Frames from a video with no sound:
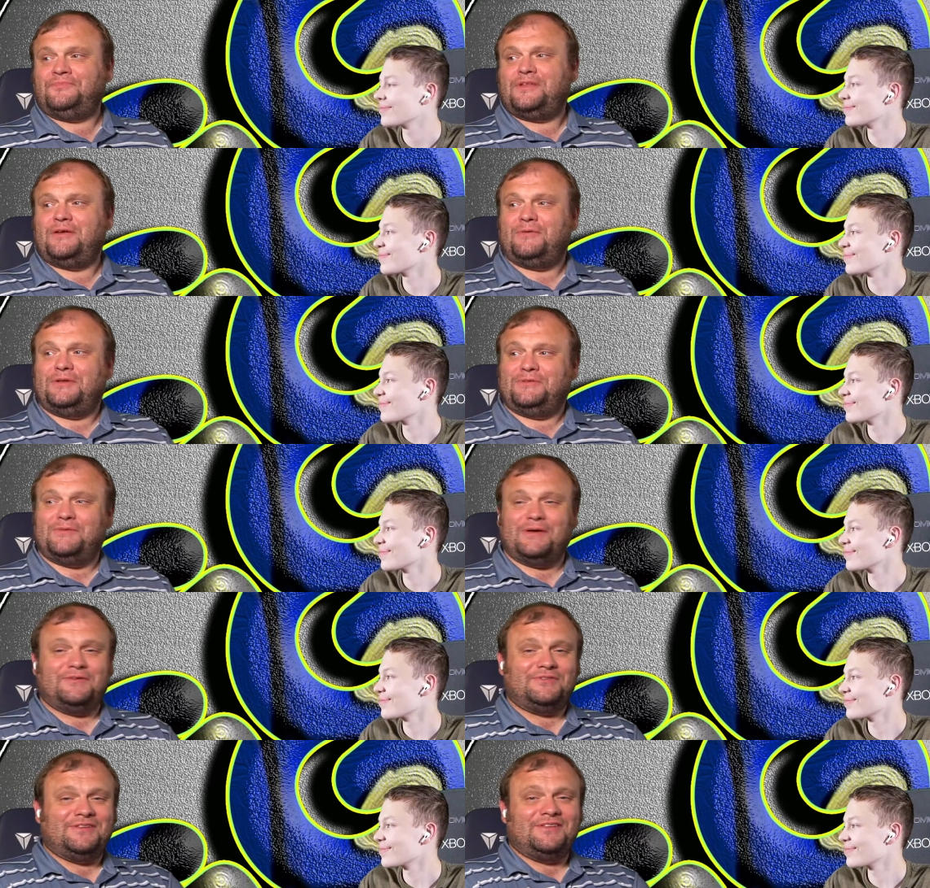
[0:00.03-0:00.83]
Speaker 1: What do we
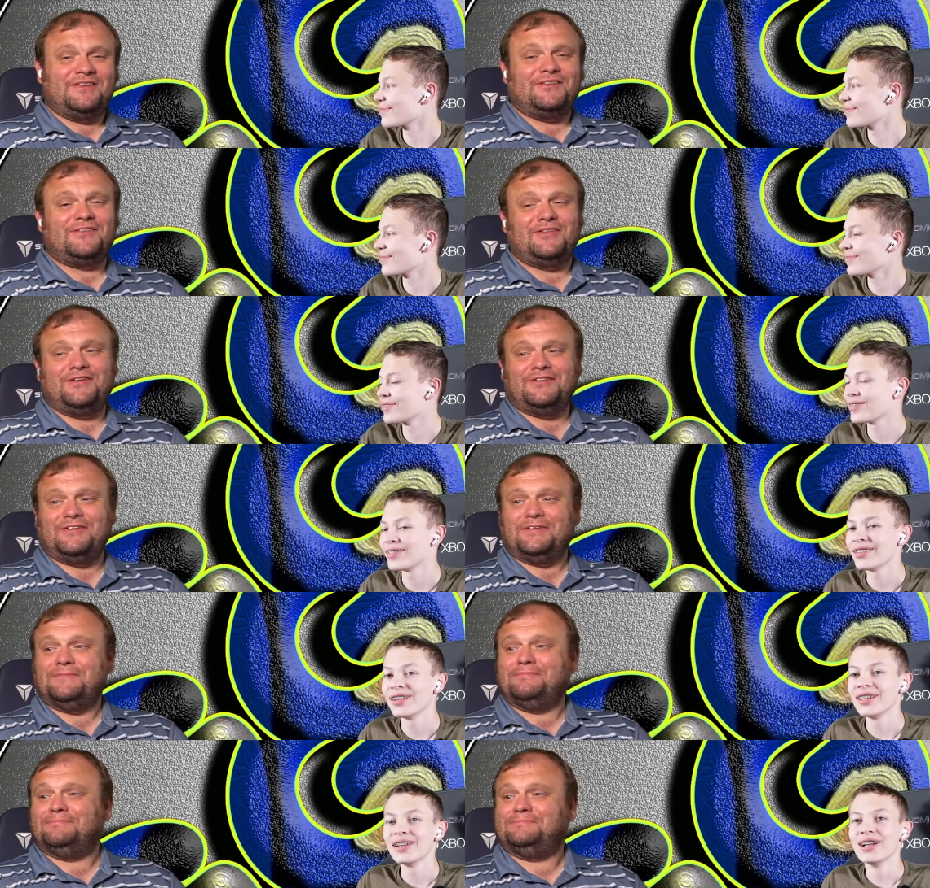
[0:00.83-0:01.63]
have today, Slongi?
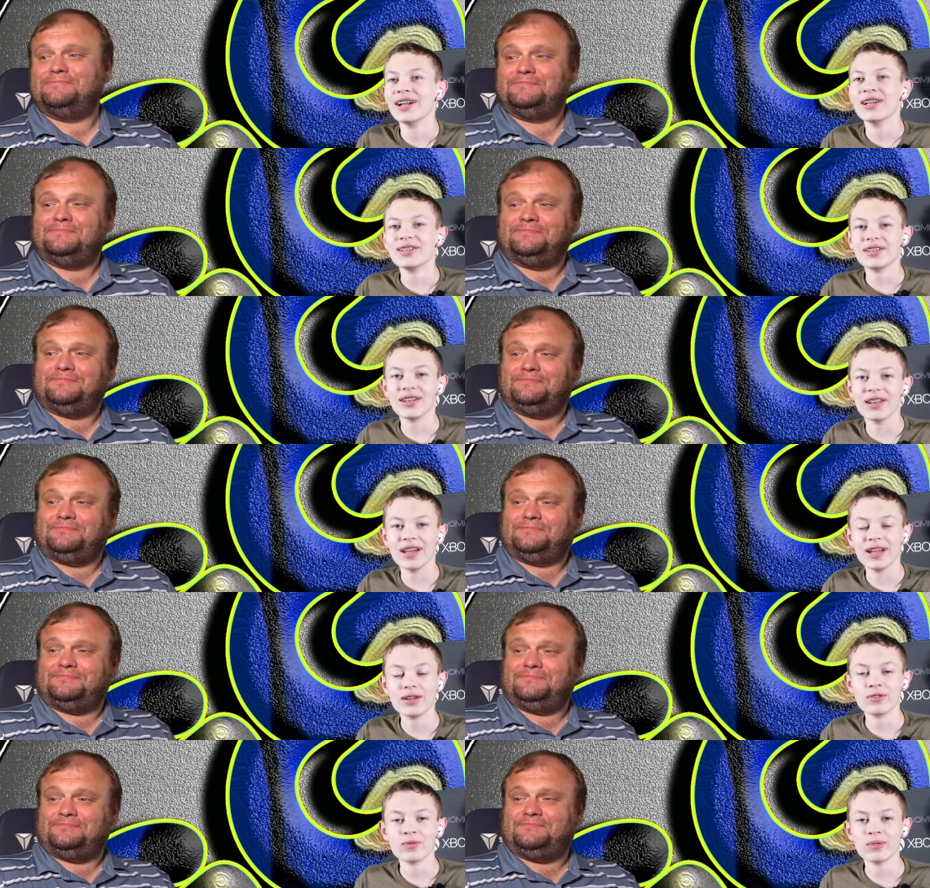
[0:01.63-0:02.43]
Today,
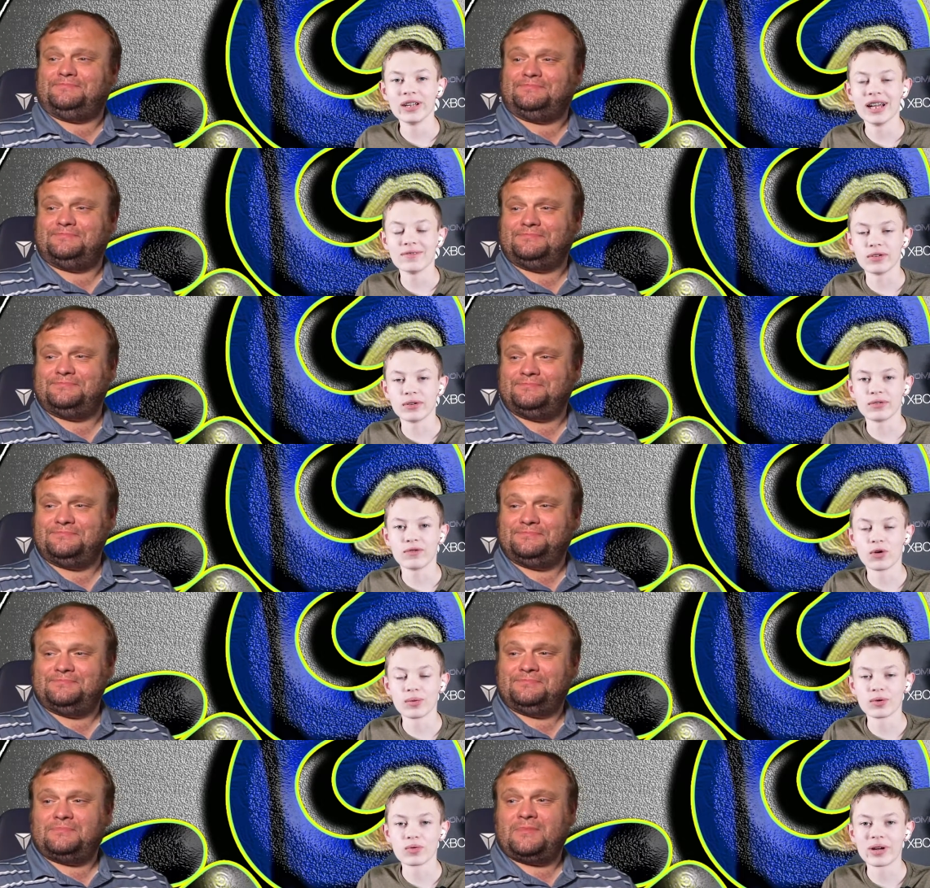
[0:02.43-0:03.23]
we have a
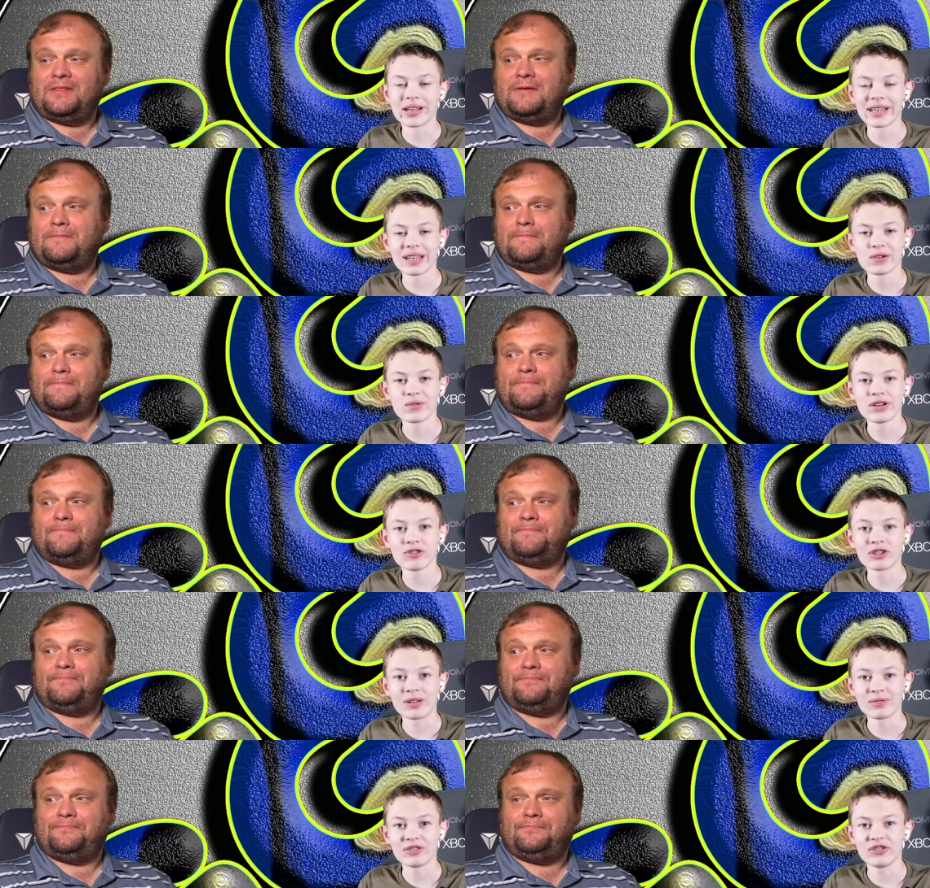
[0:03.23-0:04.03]
former weighing queen
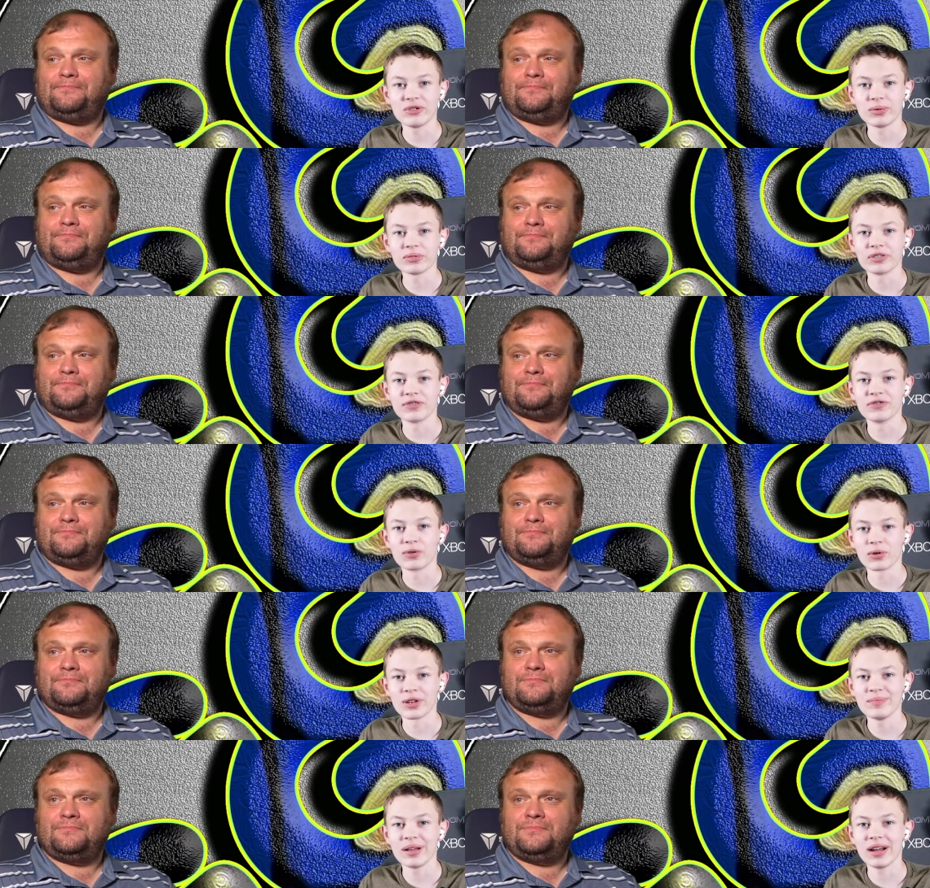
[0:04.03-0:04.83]
dropping 240
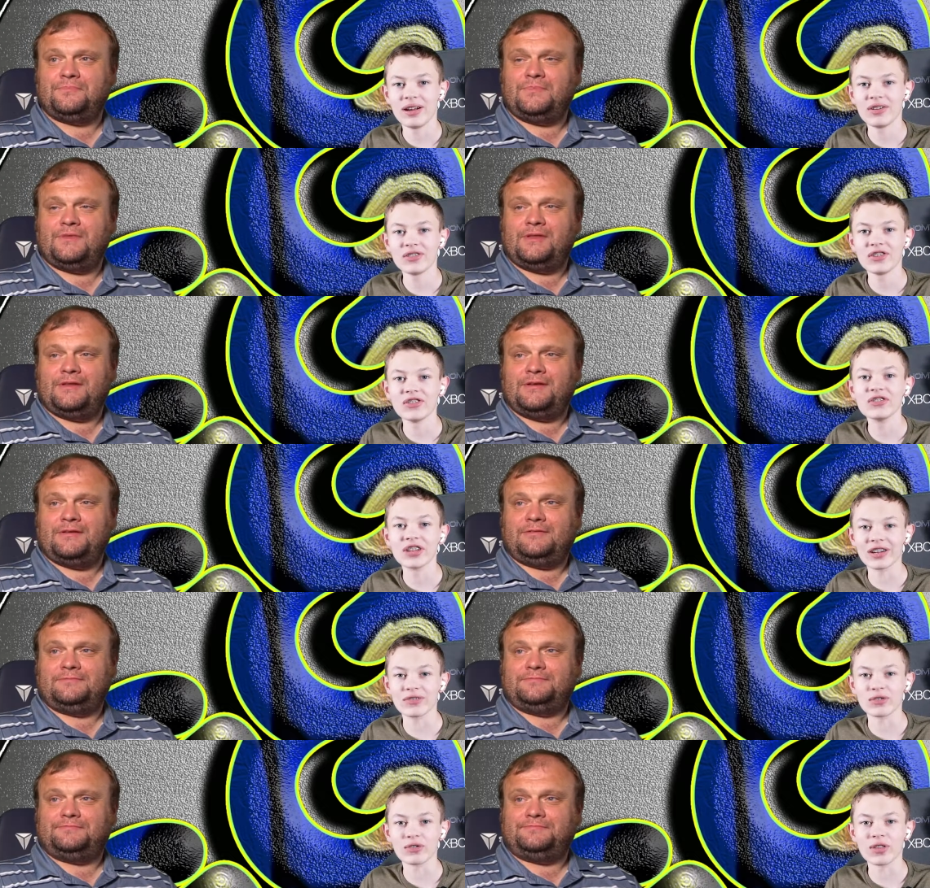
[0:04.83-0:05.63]
pounds to save
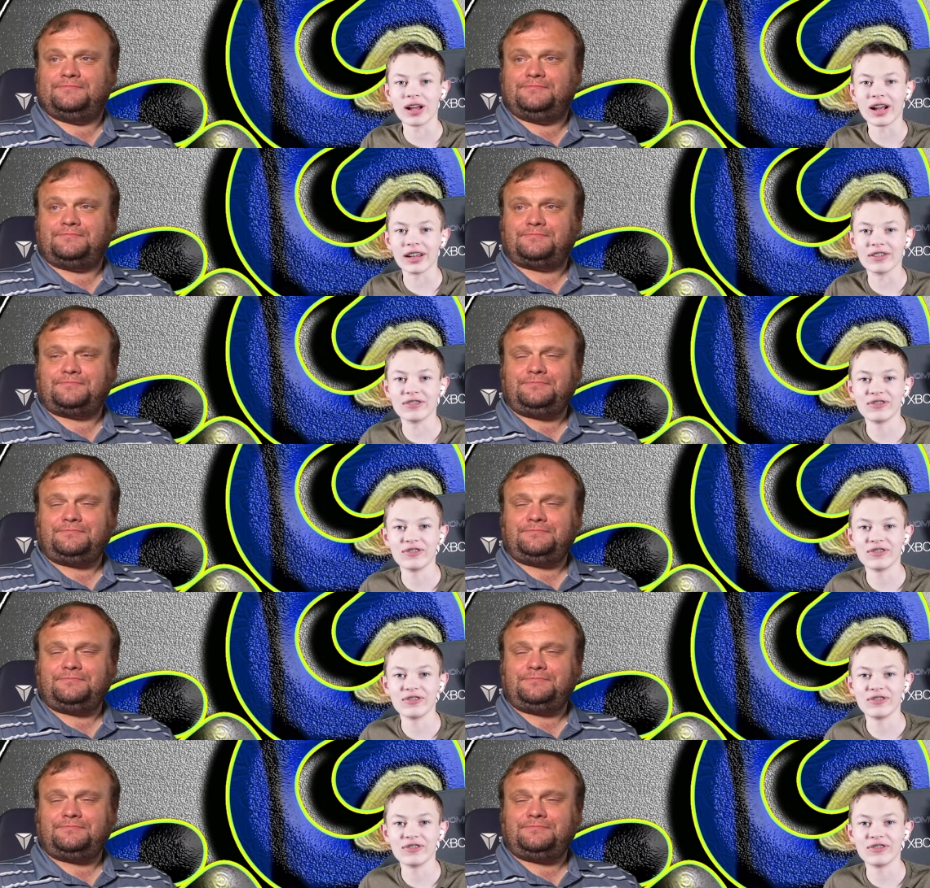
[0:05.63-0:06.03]
her life.